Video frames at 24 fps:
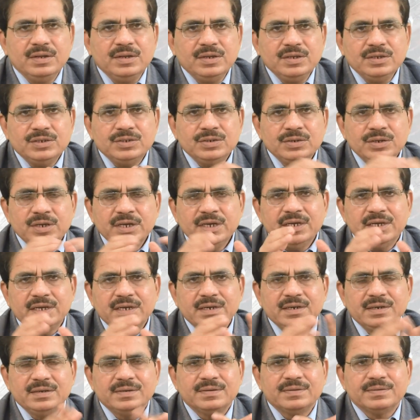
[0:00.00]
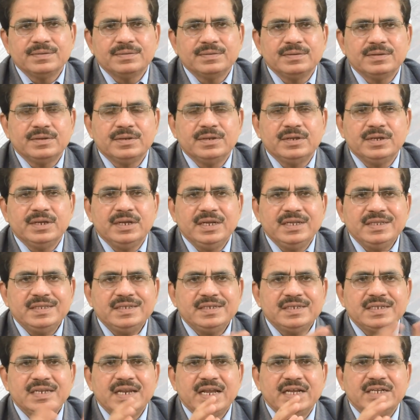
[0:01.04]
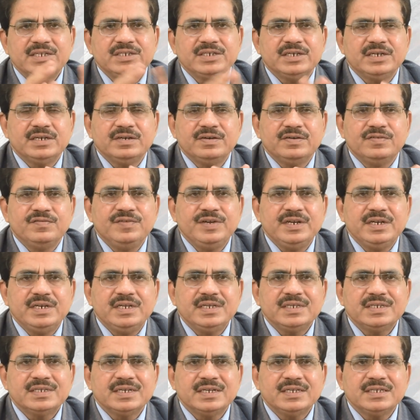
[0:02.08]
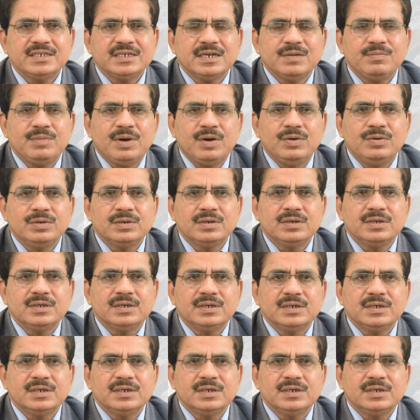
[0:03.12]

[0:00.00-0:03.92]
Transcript: So here in this lecture we discussed about